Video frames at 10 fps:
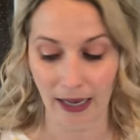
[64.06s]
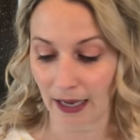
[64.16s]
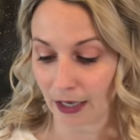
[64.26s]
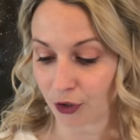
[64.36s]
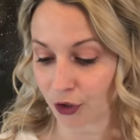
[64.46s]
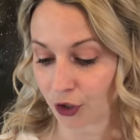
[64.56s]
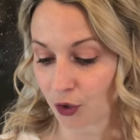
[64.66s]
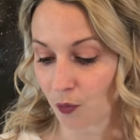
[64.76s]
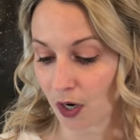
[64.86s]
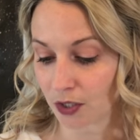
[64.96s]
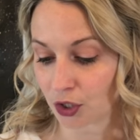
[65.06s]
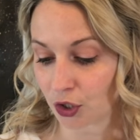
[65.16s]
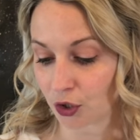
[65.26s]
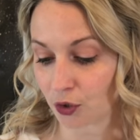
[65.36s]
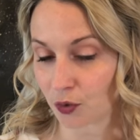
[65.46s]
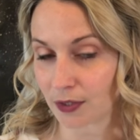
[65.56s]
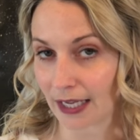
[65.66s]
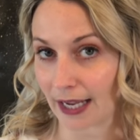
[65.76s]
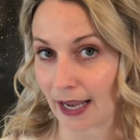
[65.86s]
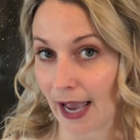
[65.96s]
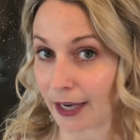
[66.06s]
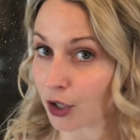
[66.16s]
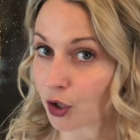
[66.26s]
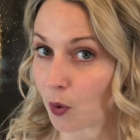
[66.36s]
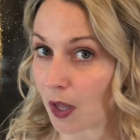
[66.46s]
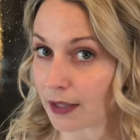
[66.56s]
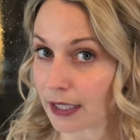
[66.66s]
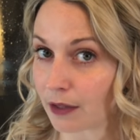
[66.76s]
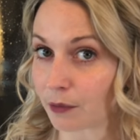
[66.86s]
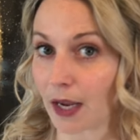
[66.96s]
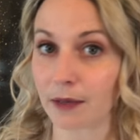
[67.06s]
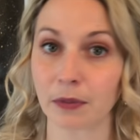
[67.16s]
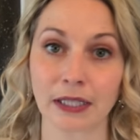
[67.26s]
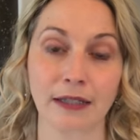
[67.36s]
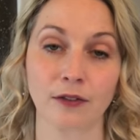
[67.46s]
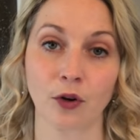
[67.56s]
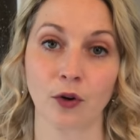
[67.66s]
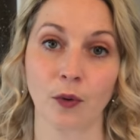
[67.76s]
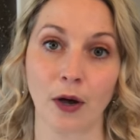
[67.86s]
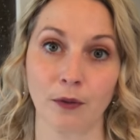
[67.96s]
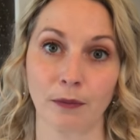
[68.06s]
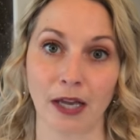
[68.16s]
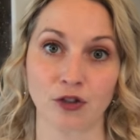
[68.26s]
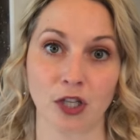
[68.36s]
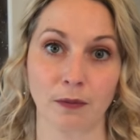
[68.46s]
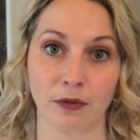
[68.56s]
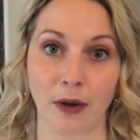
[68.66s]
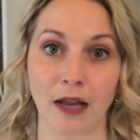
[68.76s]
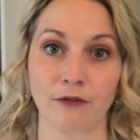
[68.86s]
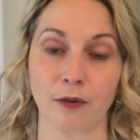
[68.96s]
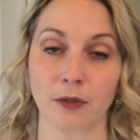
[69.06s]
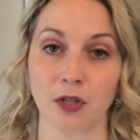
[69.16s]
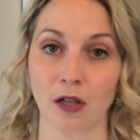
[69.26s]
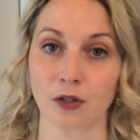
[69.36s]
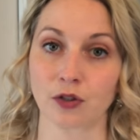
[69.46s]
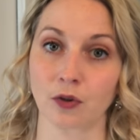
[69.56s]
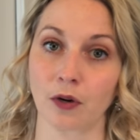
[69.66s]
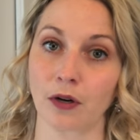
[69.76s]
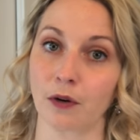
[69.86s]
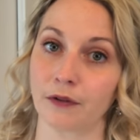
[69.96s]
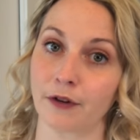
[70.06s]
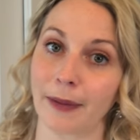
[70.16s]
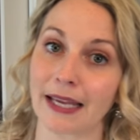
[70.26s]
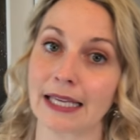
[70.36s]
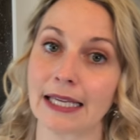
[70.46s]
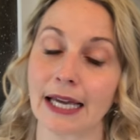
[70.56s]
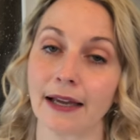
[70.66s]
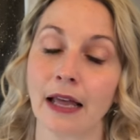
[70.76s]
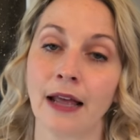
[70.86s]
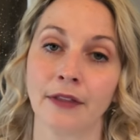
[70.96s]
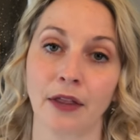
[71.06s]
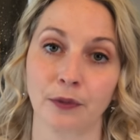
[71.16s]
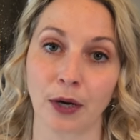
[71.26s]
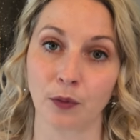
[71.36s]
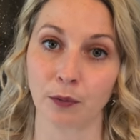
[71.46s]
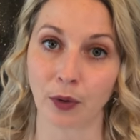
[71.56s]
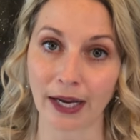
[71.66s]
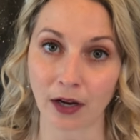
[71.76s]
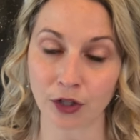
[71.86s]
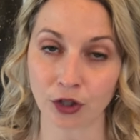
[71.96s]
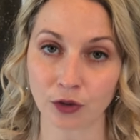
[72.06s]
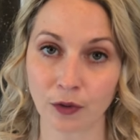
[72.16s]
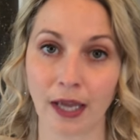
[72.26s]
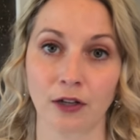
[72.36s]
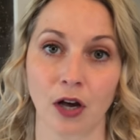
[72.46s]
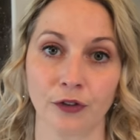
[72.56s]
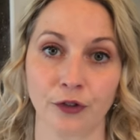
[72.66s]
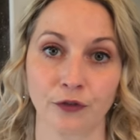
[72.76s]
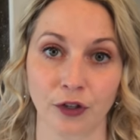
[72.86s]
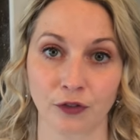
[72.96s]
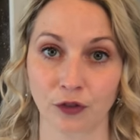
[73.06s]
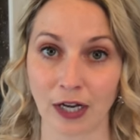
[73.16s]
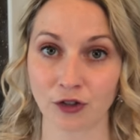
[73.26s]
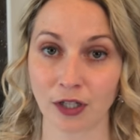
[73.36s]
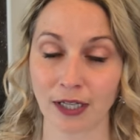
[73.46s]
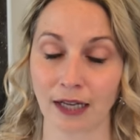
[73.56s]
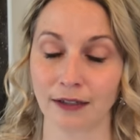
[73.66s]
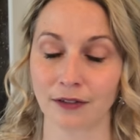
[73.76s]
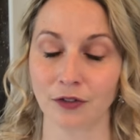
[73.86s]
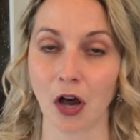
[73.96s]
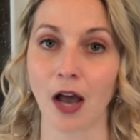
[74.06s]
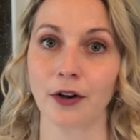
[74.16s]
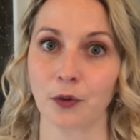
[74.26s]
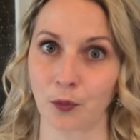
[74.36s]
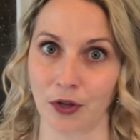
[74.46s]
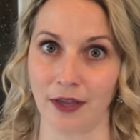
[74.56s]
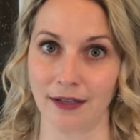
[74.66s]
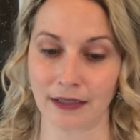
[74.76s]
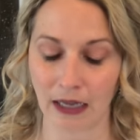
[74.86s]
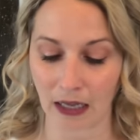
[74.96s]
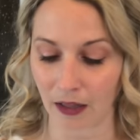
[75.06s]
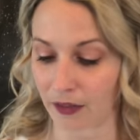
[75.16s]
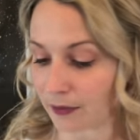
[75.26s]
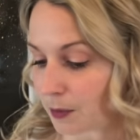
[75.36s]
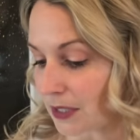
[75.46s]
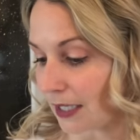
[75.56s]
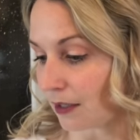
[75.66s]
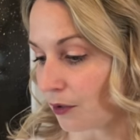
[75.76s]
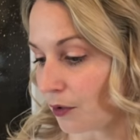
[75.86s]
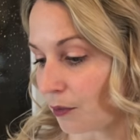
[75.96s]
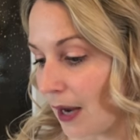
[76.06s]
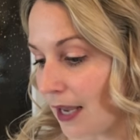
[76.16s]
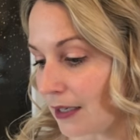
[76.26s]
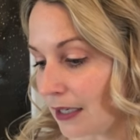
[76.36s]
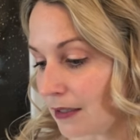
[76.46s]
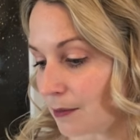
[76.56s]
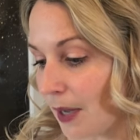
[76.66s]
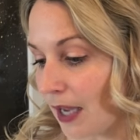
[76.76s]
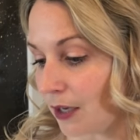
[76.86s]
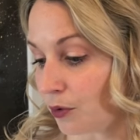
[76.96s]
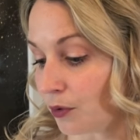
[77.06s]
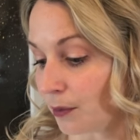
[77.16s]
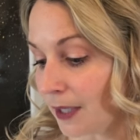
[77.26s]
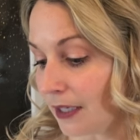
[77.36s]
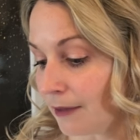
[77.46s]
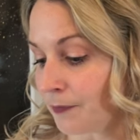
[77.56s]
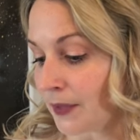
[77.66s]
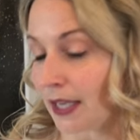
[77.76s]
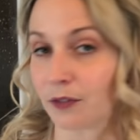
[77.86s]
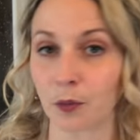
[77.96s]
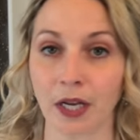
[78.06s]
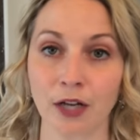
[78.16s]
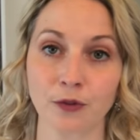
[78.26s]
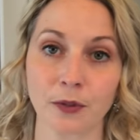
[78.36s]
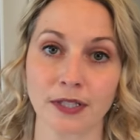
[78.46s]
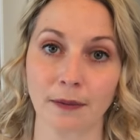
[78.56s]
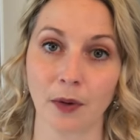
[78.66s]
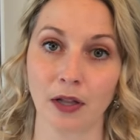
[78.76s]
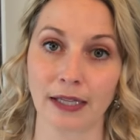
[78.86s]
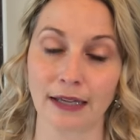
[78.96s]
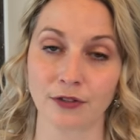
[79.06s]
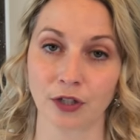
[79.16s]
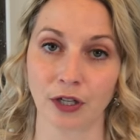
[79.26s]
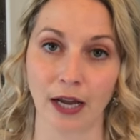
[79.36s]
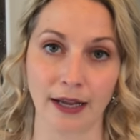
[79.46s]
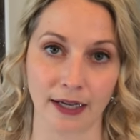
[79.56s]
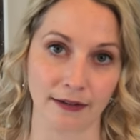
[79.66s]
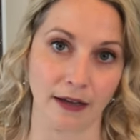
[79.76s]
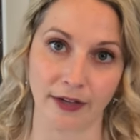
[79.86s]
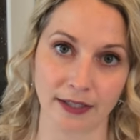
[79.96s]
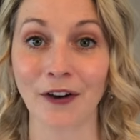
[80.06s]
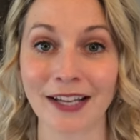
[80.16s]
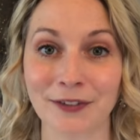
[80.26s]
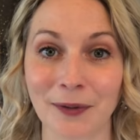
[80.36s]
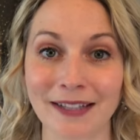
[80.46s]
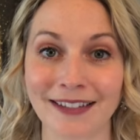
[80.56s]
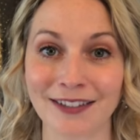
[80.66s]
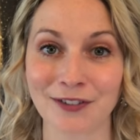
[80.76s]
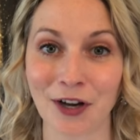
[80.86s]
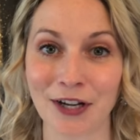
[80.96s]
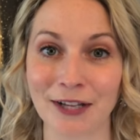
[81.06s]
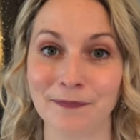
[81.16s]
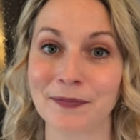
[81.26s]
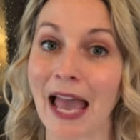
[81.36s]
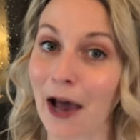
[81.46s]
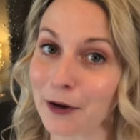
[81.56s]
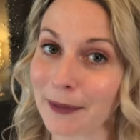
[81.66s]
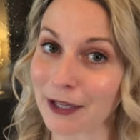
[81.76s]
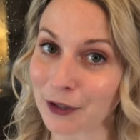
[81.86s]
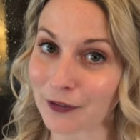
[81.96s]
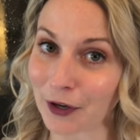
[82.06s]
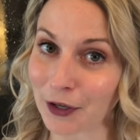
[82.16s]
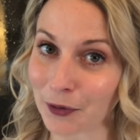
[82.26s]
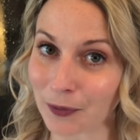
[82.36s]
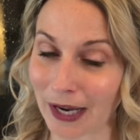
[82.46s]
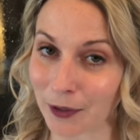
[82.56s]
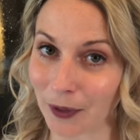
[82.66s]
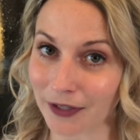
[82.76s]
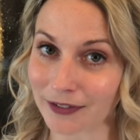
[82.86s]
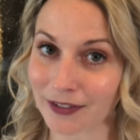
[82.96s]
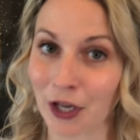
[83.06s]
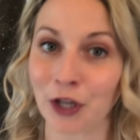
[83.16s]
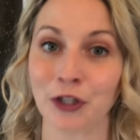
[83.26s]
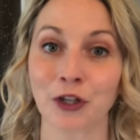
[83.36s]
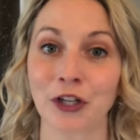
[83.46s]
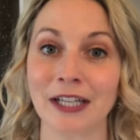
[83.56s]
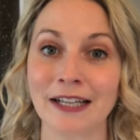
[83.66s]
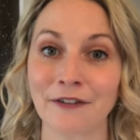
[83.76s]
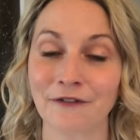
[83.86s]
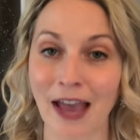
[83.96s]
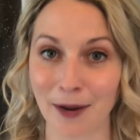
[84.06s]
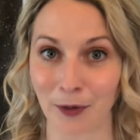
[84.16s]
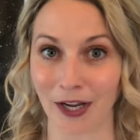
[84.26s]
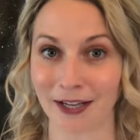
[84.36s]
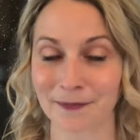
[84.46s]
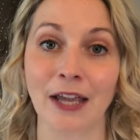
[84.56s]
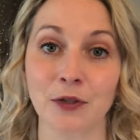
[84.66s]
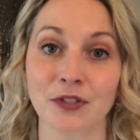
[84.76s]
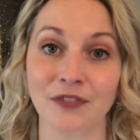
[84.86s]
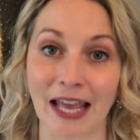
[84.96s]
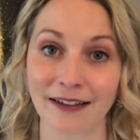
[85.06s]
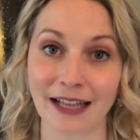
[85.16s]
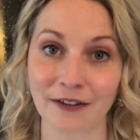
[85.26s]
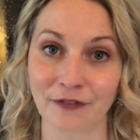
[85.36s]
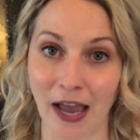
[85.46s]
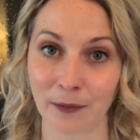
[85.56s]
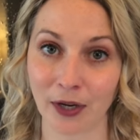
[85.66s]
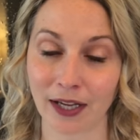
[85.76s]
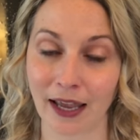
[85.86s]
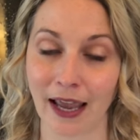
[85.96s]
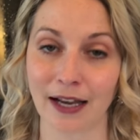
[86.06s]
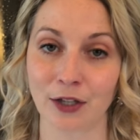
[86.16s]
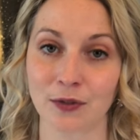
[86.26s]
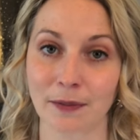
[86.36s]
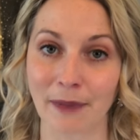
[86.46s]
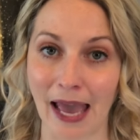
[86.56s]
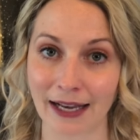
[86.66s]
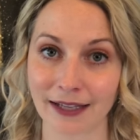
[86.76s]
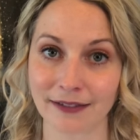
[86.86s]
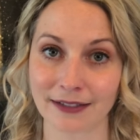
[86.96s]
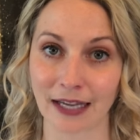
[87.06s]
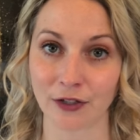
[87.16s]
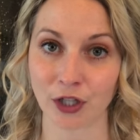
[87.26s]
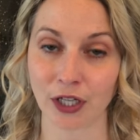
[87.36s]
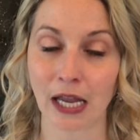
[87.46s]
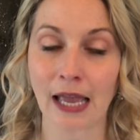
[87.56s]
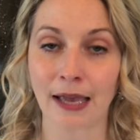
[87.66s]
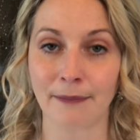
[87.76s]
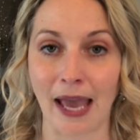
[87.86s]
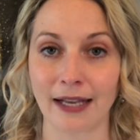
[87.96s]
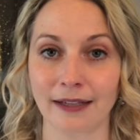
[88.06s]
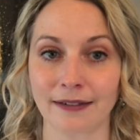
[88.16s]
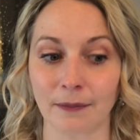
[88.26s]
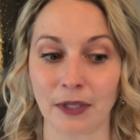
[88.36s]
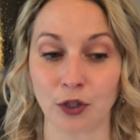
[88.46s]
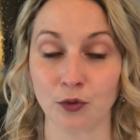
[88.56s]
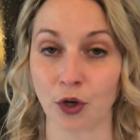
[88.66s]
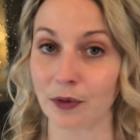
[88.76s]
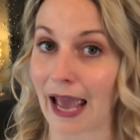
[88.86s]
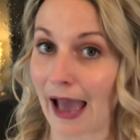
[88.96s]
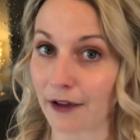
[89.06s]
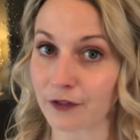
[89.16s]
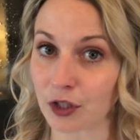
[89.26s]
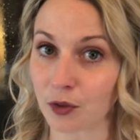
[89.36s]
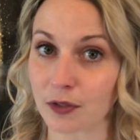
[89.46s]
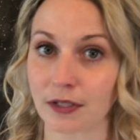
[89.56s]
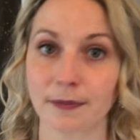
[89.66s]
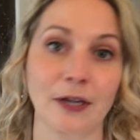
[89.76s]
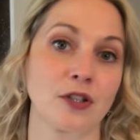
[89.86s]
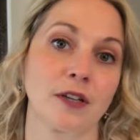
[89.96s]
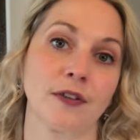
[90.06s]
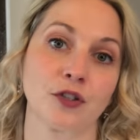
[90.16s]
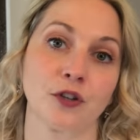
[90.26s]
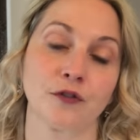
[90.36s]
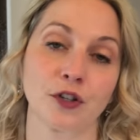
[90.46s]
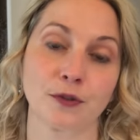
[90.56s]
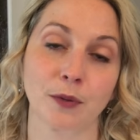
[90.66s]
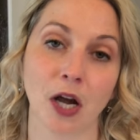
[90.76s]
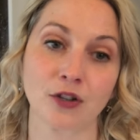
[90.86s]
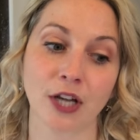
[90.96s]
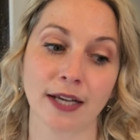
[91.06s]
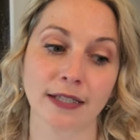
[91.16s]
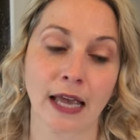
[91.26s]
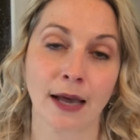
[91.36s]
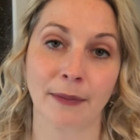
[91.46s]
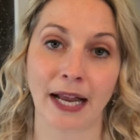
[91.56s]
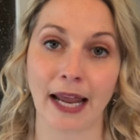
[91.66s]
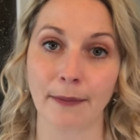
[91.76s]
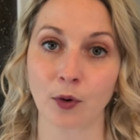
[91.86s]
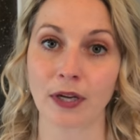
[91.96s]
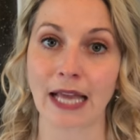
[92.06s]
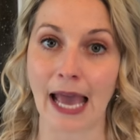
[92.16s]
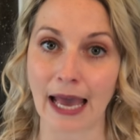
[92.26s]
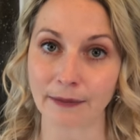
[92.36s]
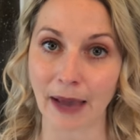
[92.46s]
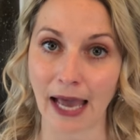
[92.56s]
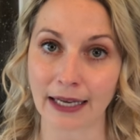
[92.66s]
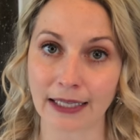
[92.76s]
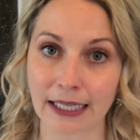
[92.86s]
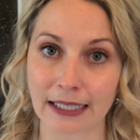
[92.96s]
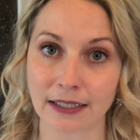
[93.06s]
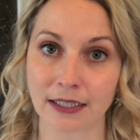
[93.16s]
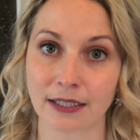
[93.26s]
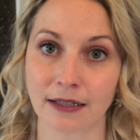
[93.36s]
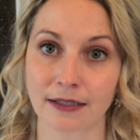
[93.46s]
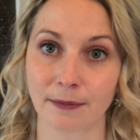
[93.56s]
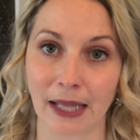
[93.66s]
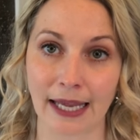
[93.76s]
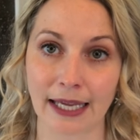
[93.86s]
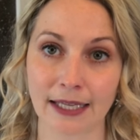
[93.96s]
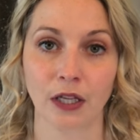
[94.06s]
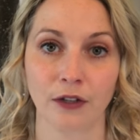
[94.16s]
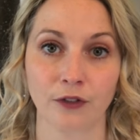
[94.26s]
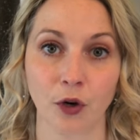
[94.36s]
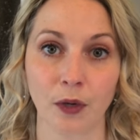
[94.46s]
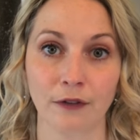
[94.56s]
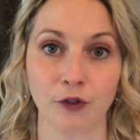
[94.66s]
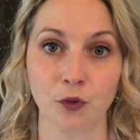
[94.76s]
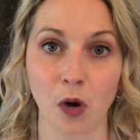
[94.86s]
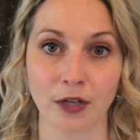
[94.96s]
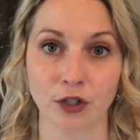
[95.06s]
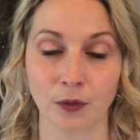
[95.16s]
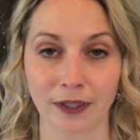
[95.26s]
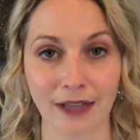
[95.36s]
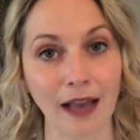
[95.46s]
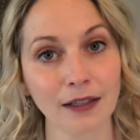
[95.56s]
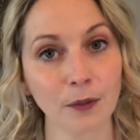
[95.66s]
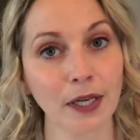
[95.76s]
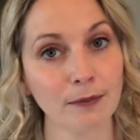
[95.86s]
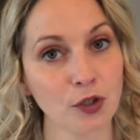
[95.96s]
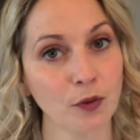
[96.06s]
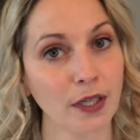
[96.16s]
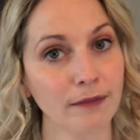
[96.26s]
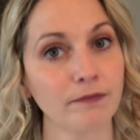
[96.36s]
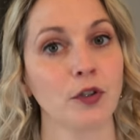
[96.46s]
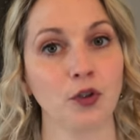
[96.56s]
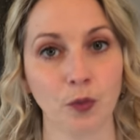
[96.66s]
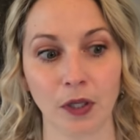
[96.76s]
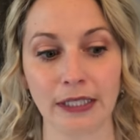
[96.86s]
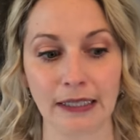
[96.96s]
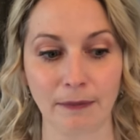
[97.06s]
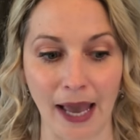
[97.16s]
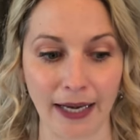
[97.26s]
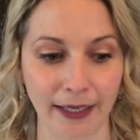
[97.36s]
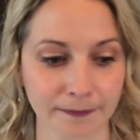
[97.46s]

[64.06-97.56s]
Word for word: Uh, you're going to want to use a higher quality thread. Please don't go out and buy cheap thread from the dollar store or from IKEA. That thread will break on you and cause you frustration and it's not worth it. This particular thread is by Gutermann. It's 100% polyester and I love it. All right, so let's get started. How to make your very own rag quilt. You're gonna need fabric. I use flannelette fabric and I use a batting in the center. Batting is something you don't have to use, especially if it's your first project, but I am going to add batting into this blanket blanket. So if you want to do exactly what I'm doing, you will need batting.